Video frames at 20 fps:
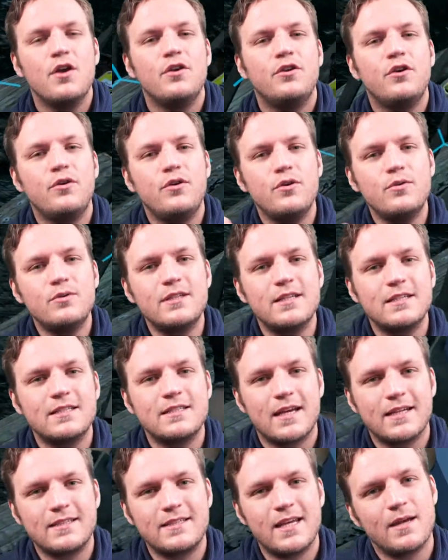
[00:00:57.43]
You use
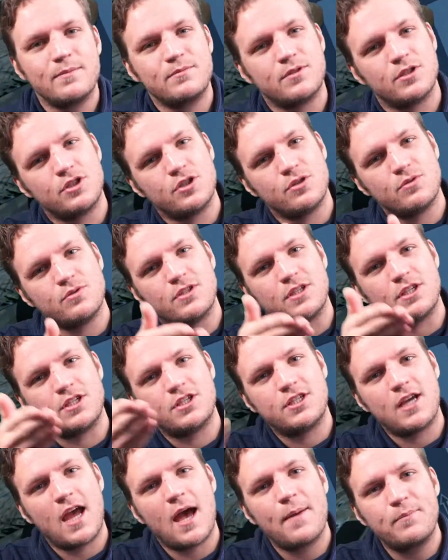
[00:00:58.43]
cassette tapes to choose the
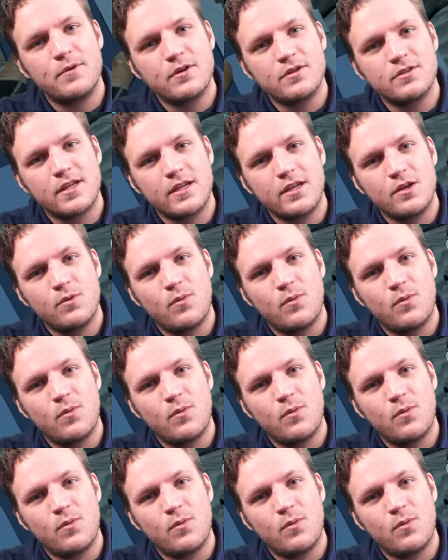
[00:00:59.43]
chapters that